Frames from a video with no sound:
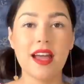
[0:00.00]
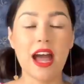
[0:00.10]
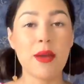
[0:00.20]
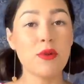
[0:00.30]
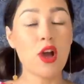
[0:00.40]

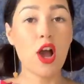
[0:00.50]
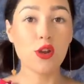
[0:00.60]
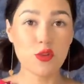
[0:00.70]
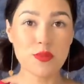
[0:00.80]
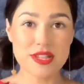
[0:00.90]
I'm not
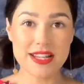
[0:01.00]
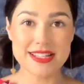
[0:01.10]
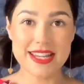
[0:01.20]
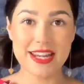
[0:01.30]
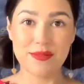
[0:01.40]
100%
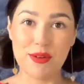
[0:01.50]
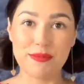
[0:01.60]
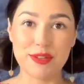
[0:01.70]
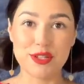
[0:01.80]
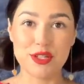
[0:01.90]
decided what
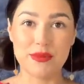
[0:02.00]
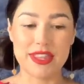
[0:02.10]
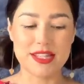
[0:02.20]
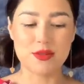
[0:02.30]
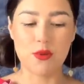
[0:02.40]
I'm going to do
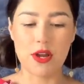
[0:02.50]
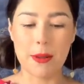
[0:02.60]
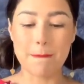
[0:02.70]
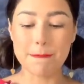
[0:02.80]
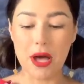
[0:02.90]
with this
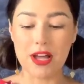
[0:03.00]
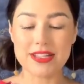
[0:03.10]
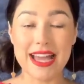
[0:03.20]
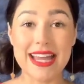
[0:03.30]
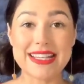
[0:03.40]
one,
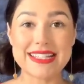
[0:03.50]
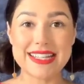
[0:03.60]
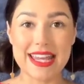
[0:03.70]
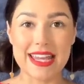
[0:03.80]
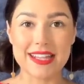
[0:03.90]
but I
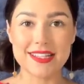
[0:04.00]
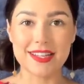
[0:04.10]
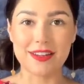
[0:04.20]
did,